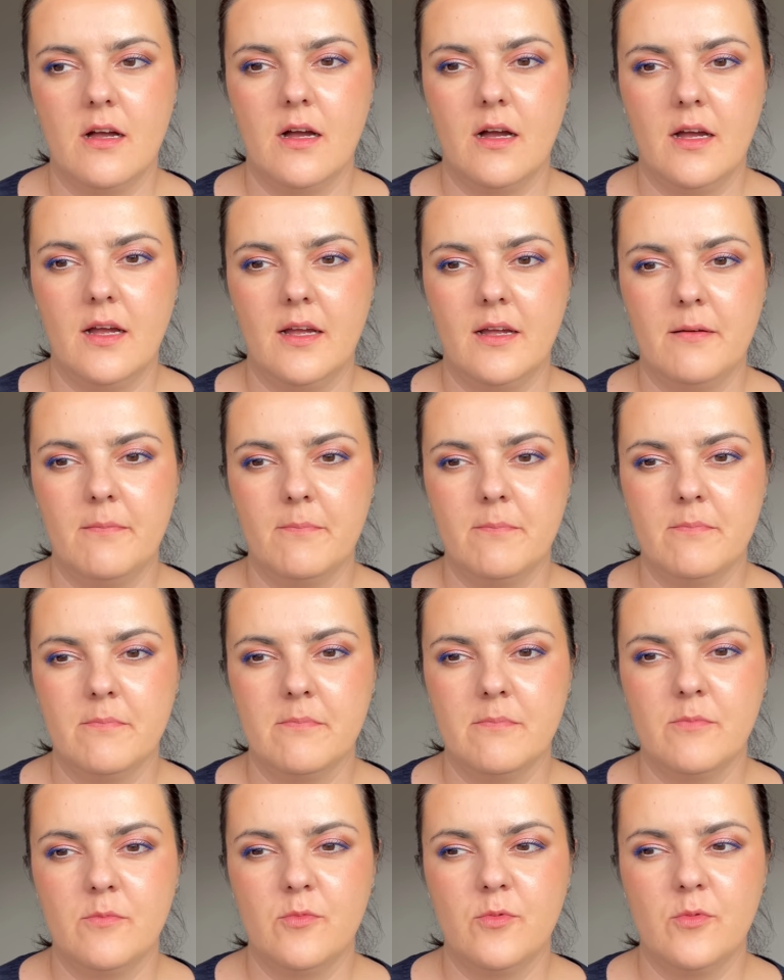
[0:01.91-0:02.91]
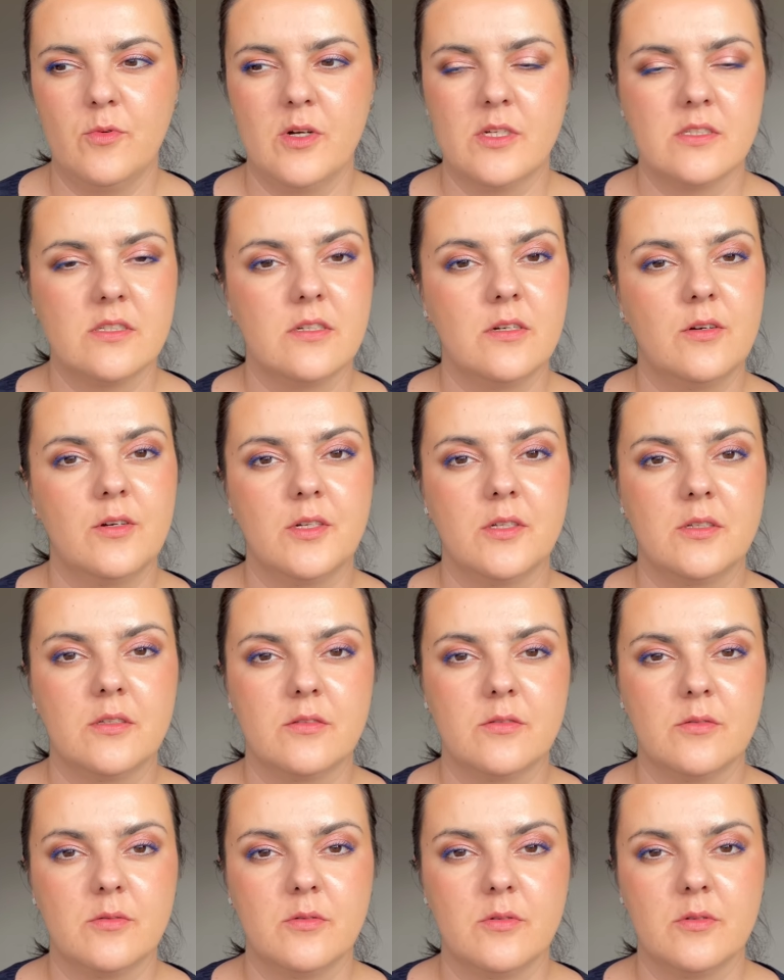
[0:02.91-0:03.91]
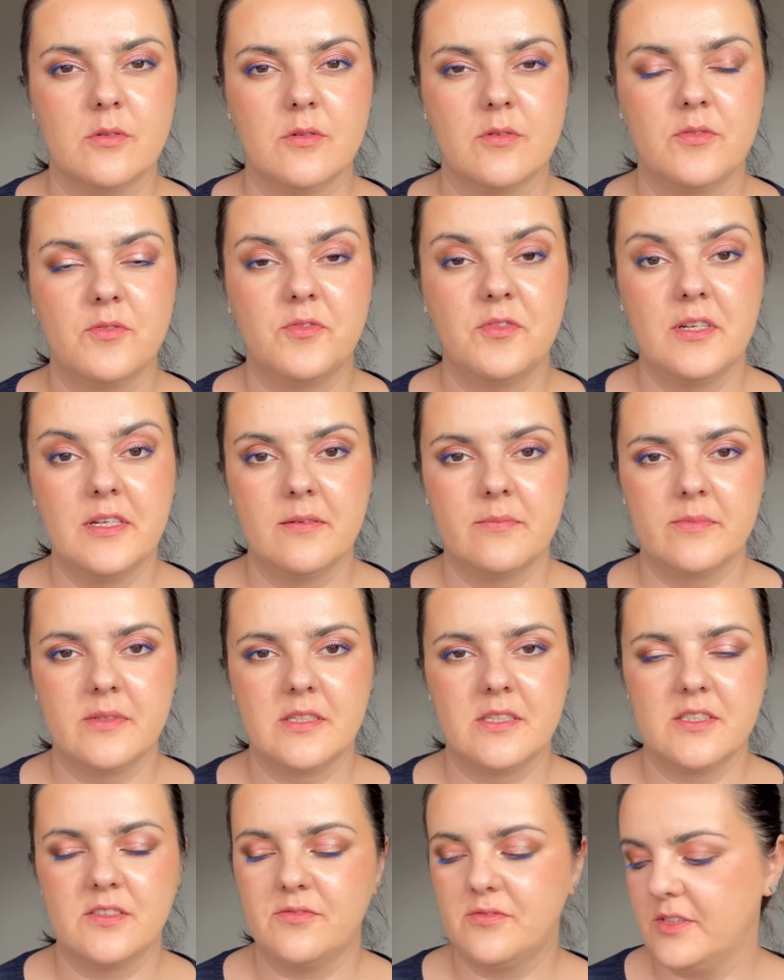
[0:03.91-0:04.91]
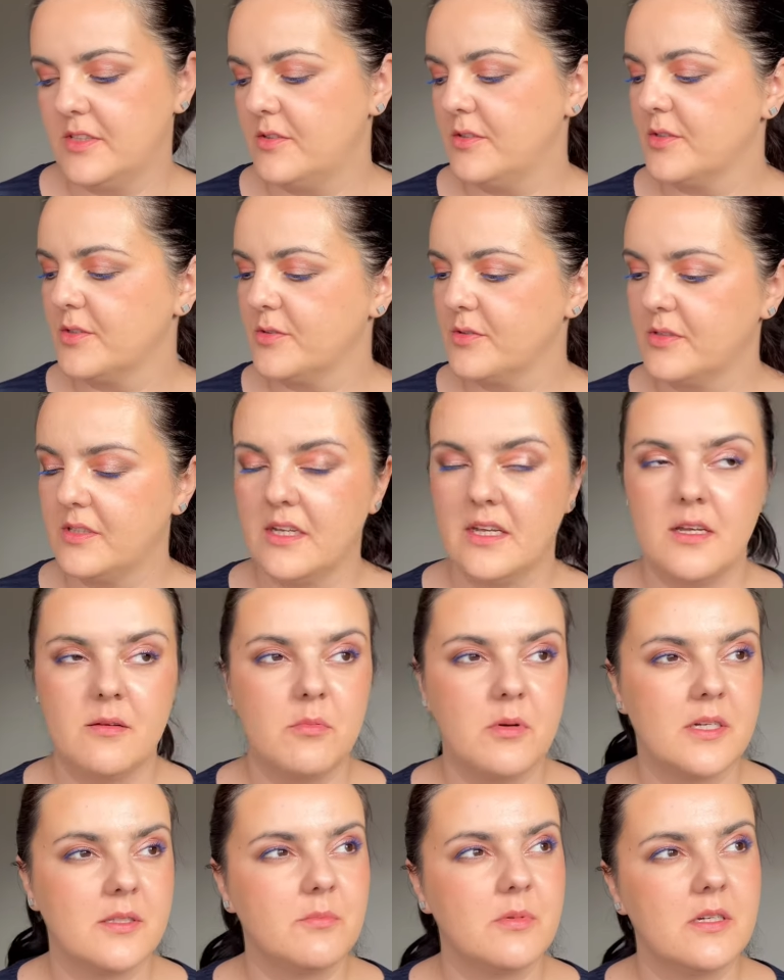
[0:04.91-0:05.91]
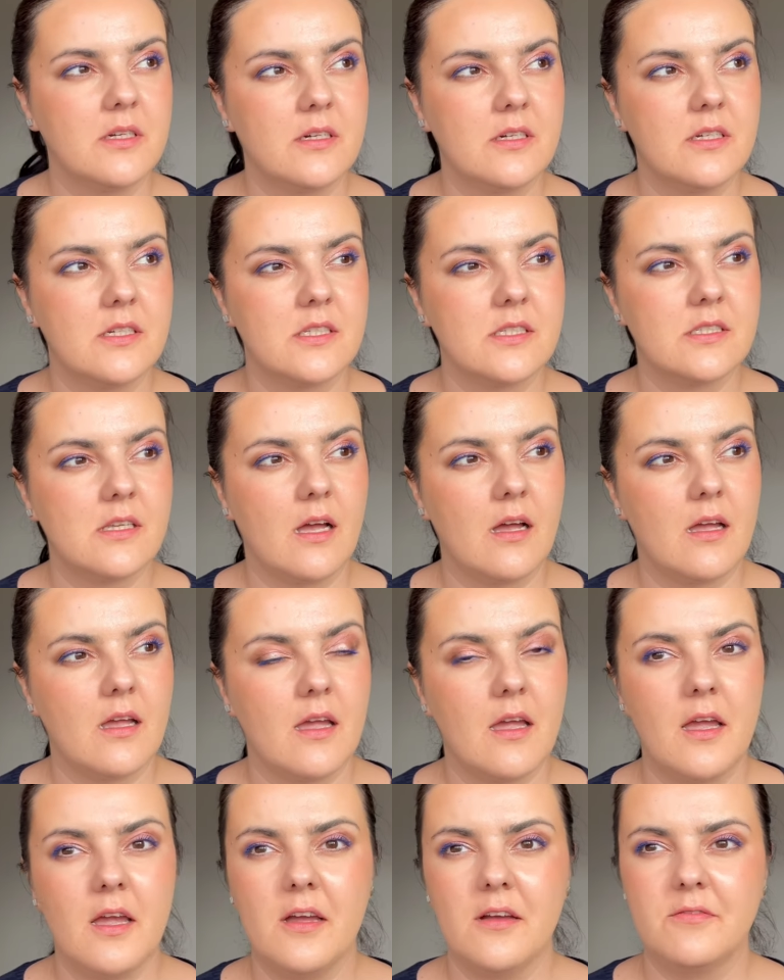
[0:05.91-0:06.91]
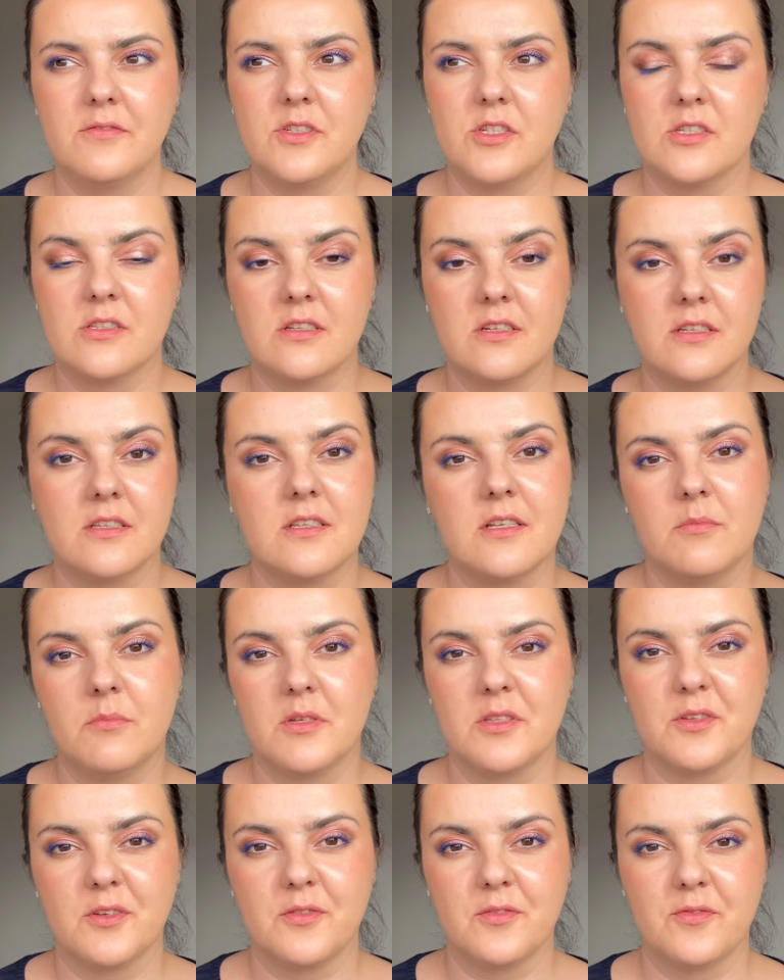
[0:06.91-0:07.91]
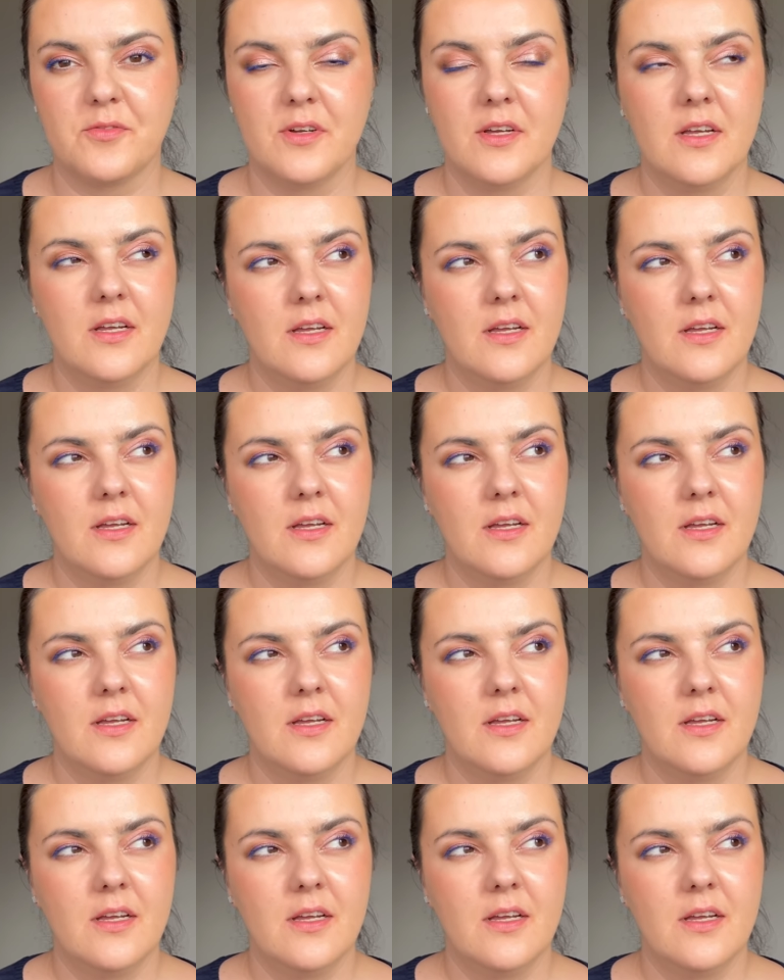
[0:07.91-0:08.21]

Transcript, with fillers: I wasn't going to film this video today, but because I have just a little bit of